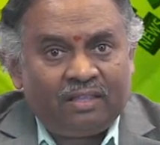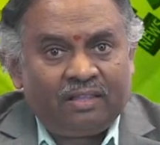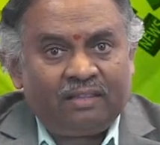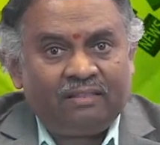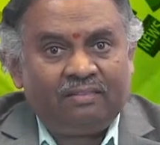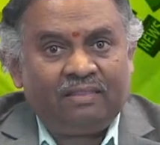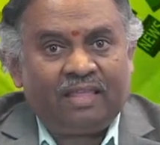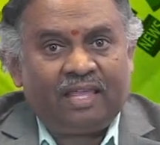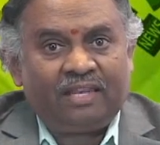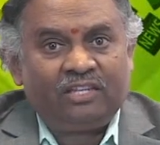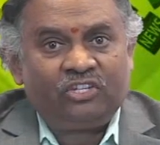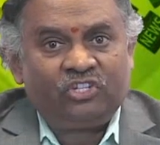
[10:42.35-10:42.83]

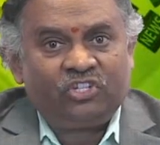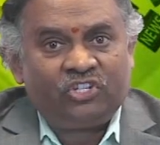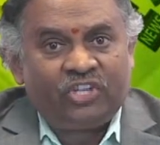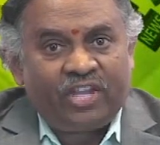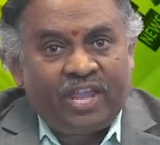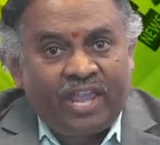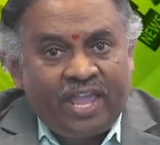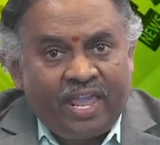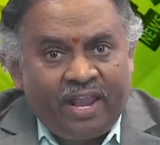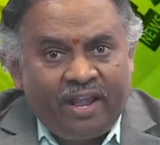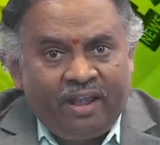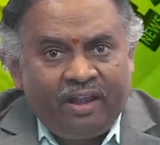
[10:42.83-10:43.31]
then
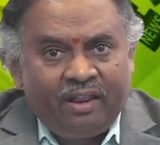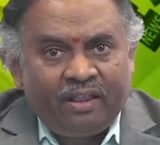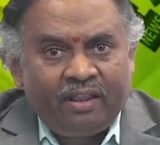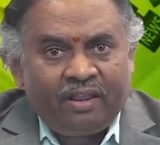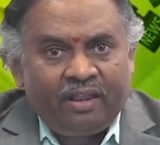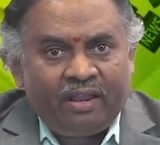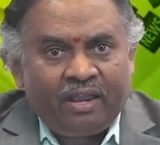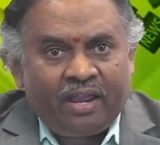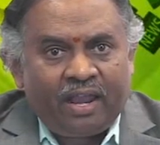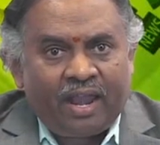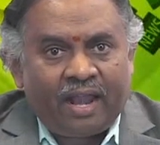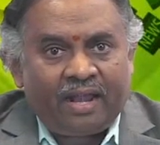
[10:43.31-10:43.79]
shared
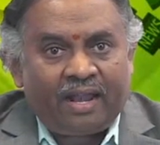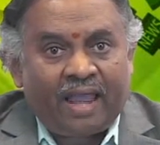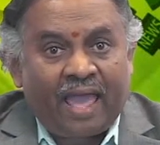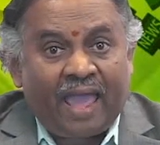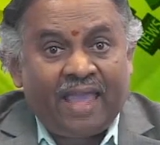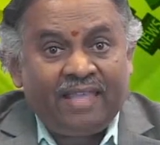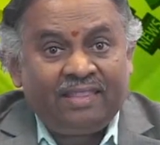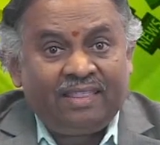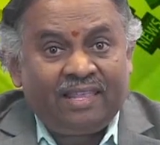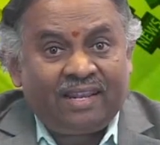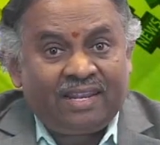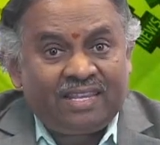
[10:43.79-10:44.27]
and
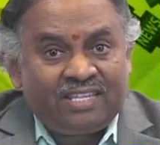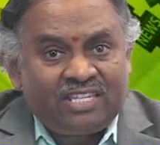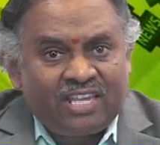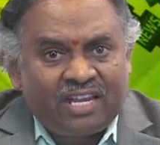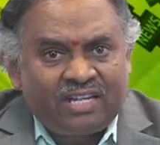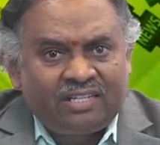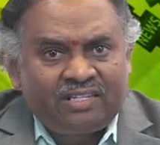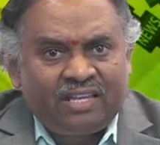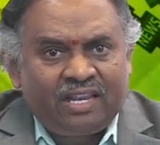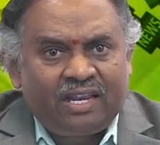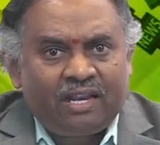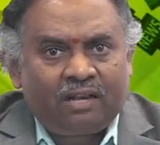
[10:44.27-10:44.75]
either
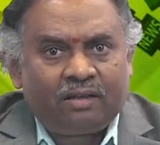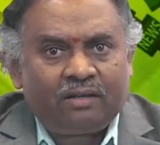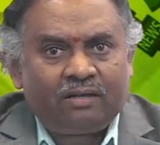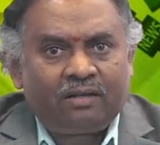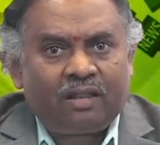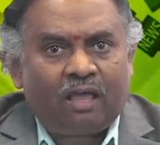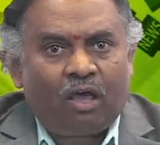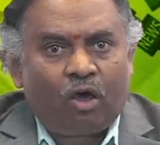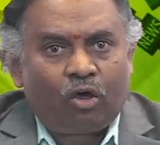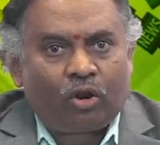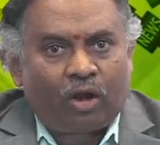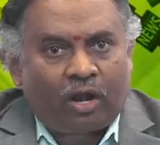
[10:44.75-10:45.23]
rejected
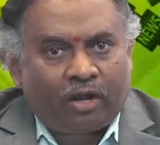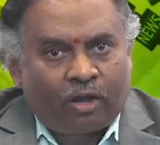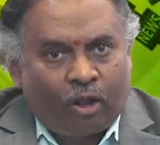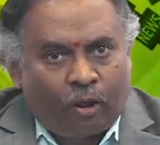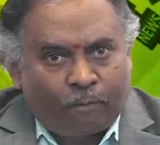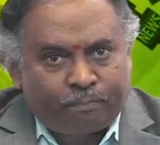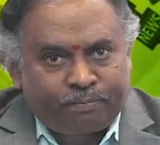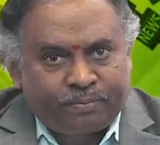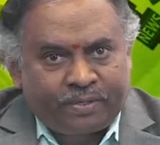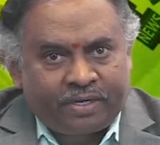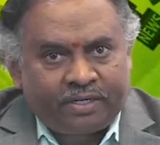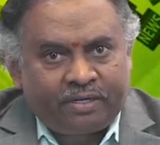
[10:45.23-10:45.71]
or
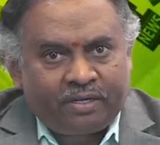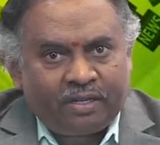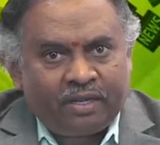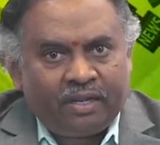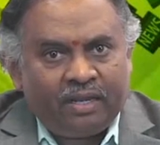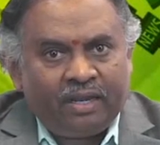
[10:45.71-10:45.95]
adopted,